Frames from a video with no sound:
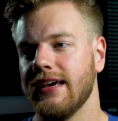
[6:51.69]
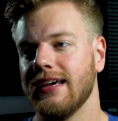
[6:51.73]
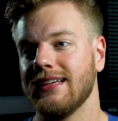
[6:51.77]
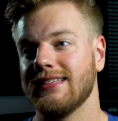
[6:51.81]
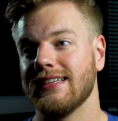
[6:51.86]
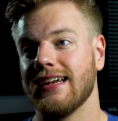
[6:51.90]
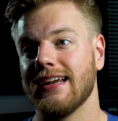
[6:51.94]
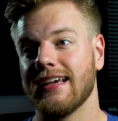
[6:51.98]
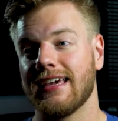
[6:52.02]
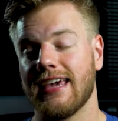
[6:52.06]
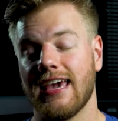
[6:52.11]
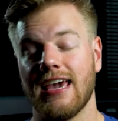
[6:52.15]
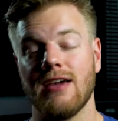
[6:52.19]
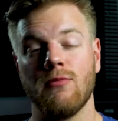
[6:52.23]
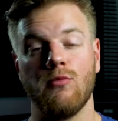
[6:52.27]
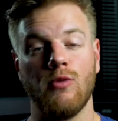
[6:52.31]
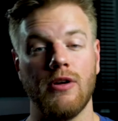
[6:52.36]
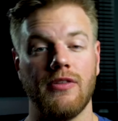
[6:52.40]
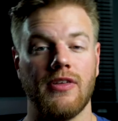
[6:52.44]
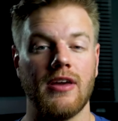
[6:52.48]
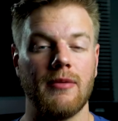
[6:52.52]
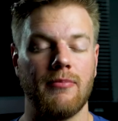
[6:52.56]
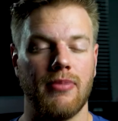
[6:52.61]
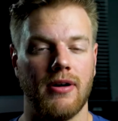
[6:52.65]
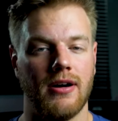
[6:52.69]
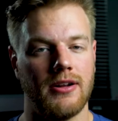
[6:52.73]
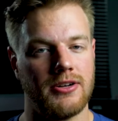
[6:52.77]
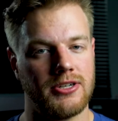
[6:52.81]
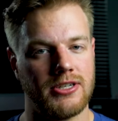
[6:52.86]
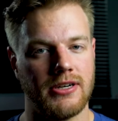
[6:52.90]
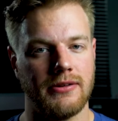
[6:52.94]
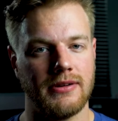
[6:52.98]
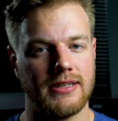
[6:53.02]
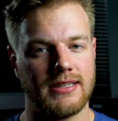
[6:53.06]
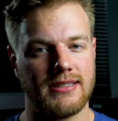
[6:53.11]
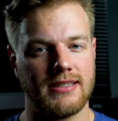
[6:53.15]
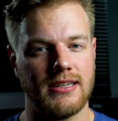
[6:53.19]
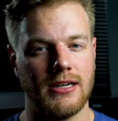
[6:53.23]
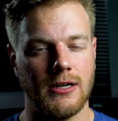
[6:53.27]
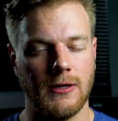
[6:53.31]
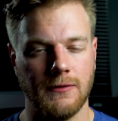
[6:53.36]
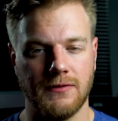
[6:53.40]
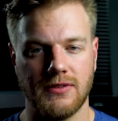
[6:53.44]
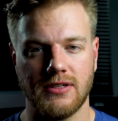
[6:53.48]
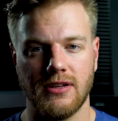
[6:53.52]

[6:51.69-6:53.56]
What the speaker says: is that it came with a poncho itself.